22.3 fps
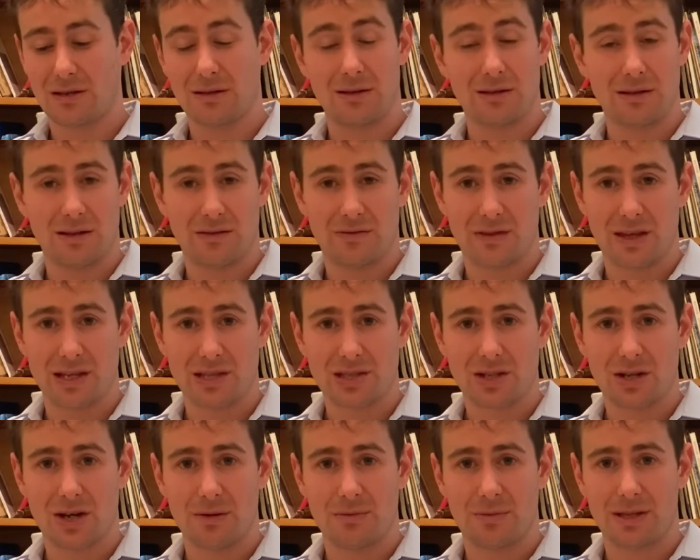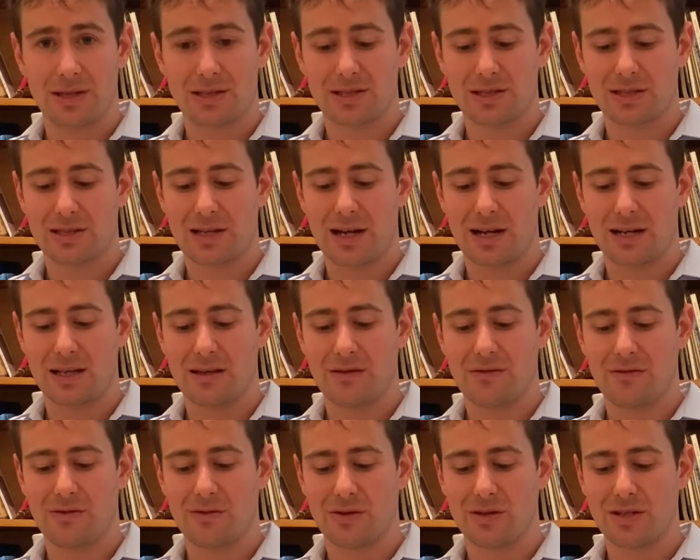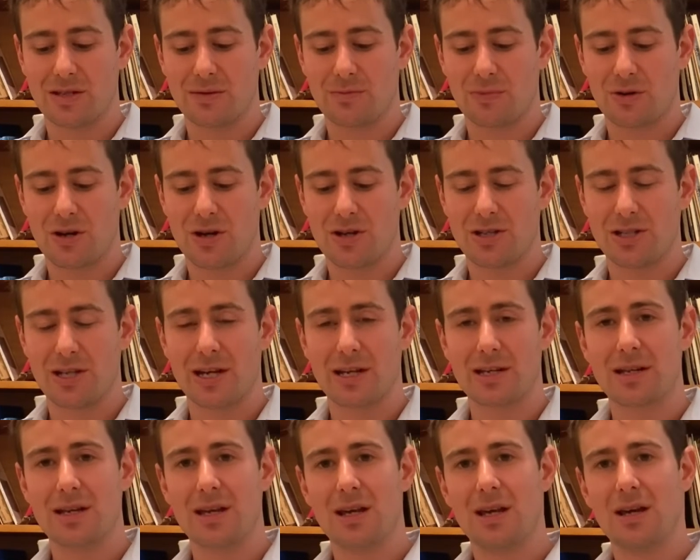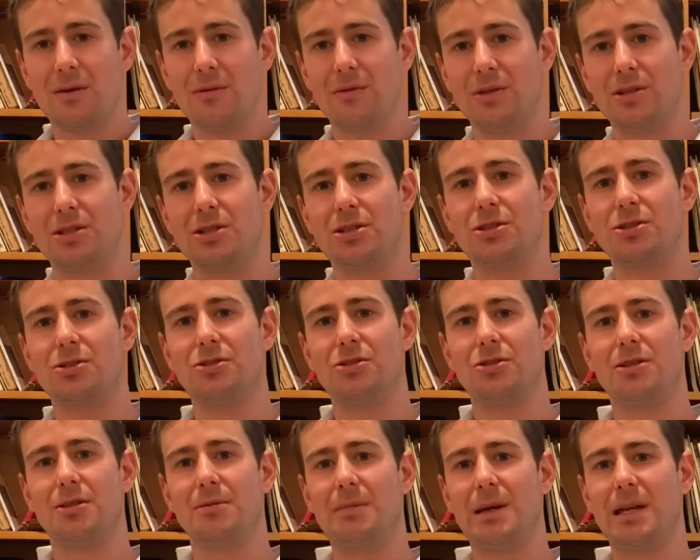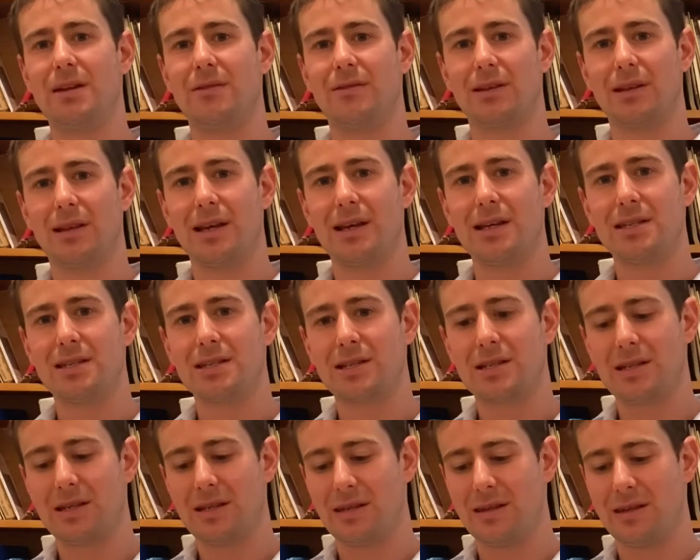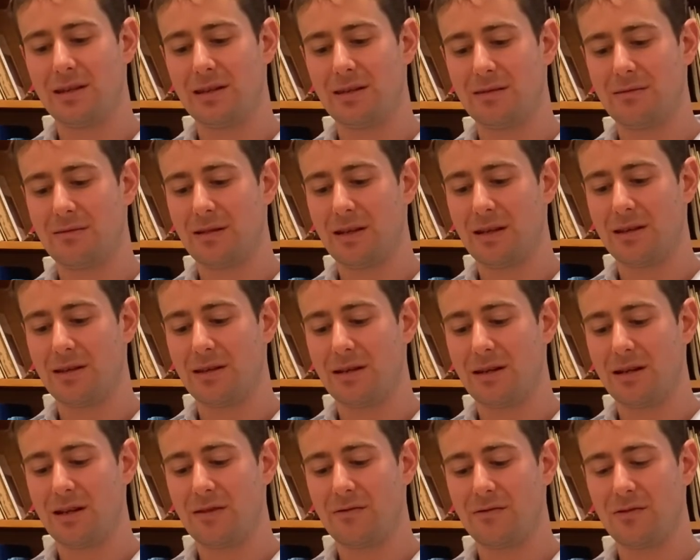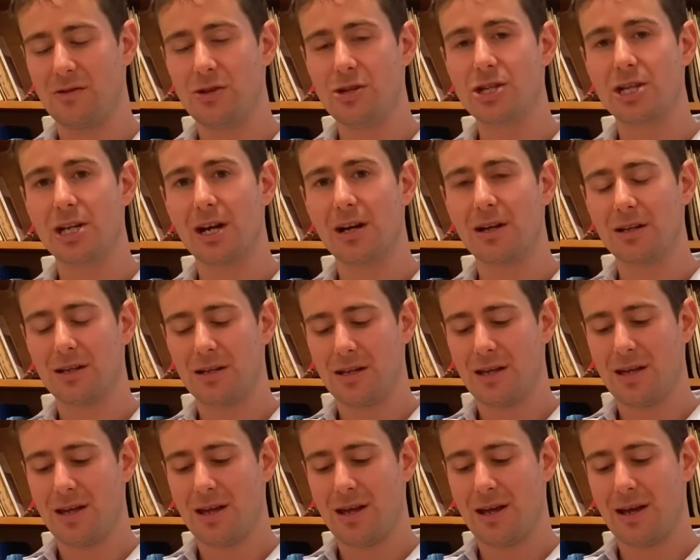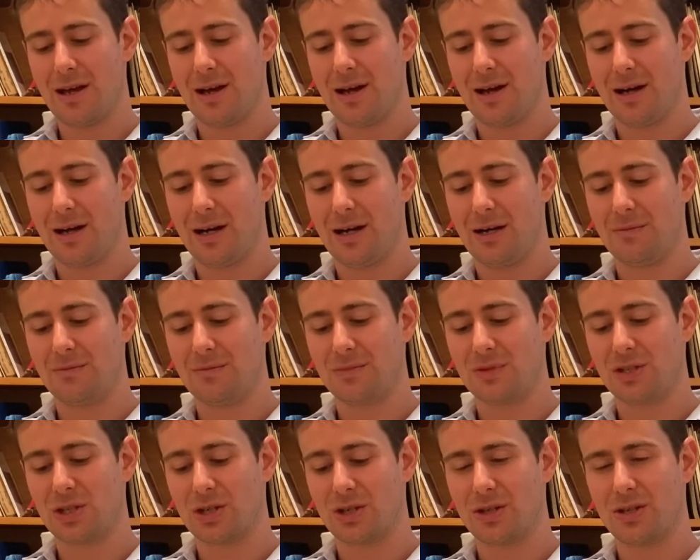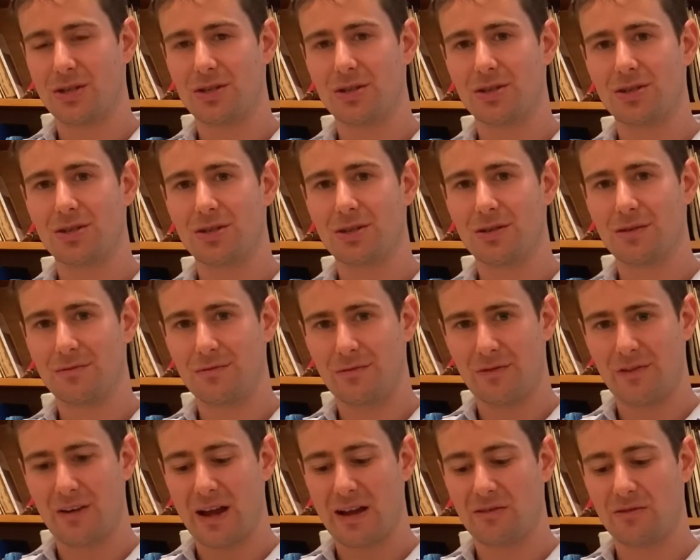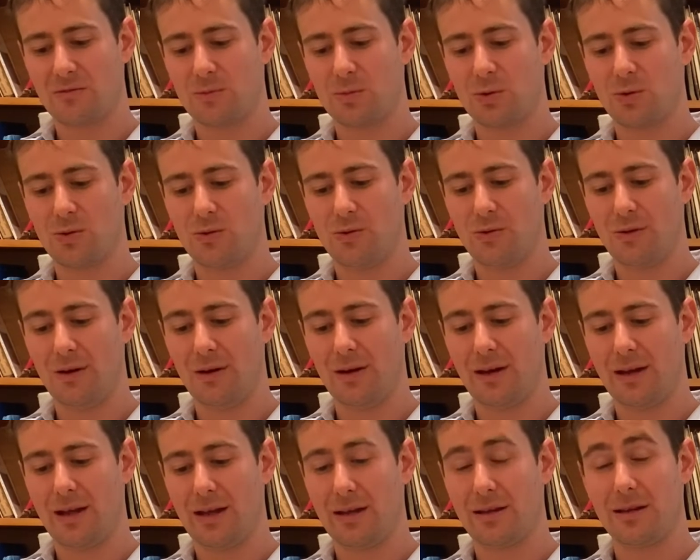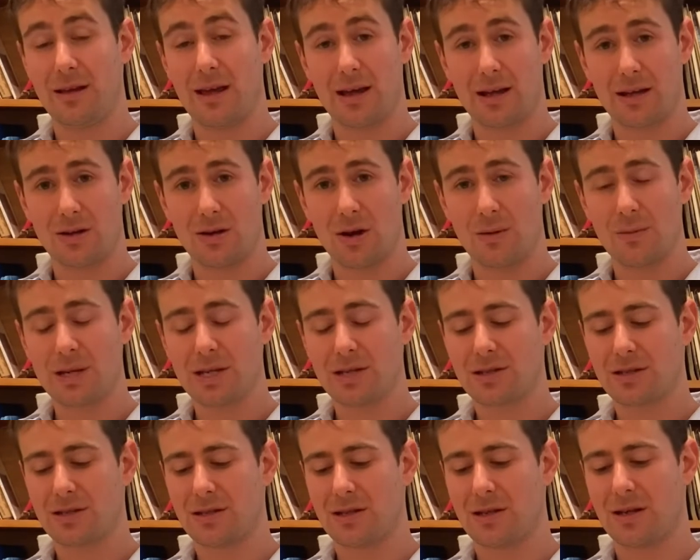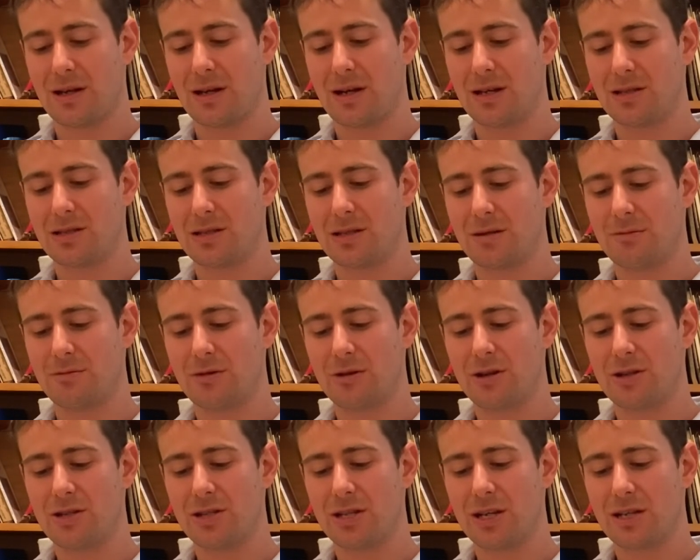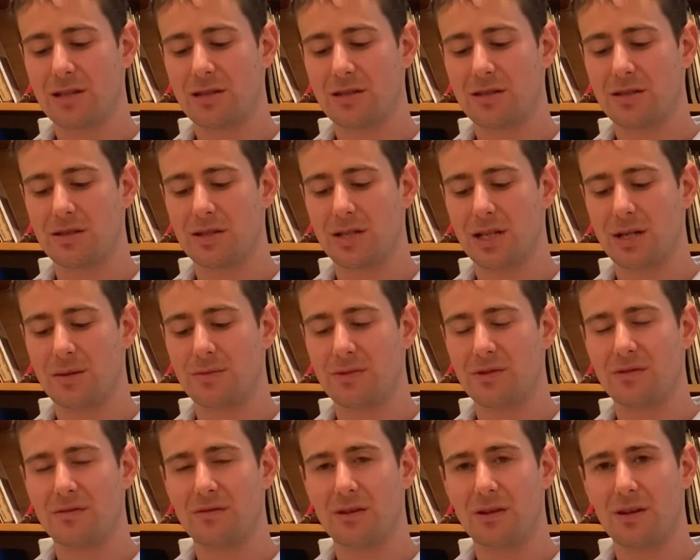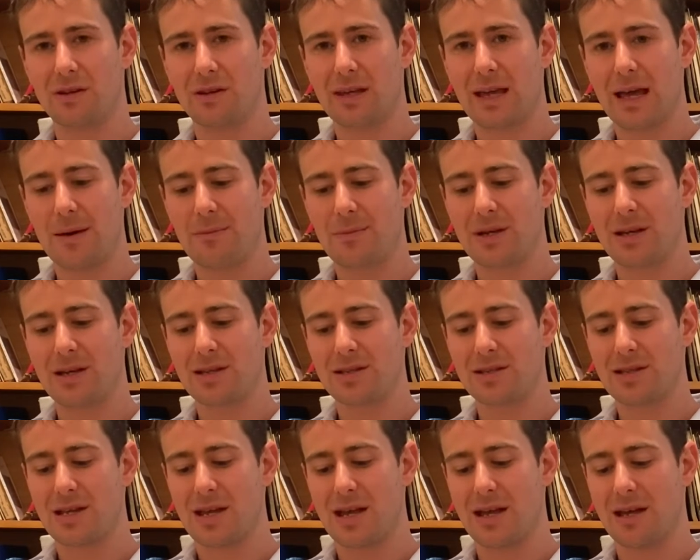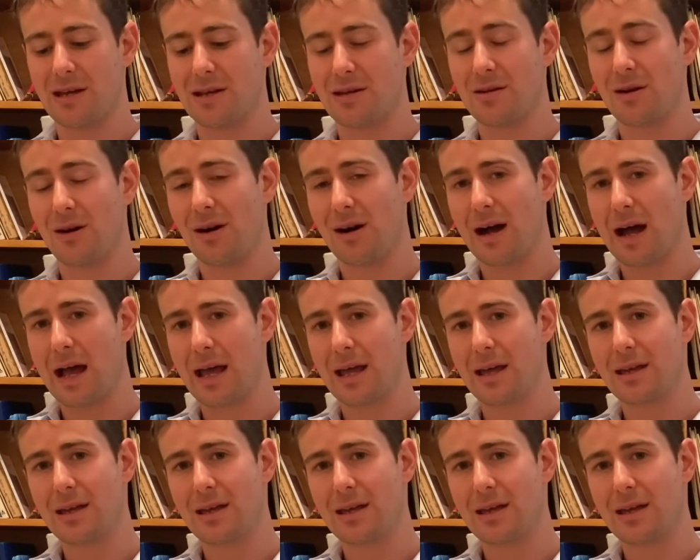if their scoping study for this project, which is due to be released in the near future, shows favourable economics to the project in terms of low capex and high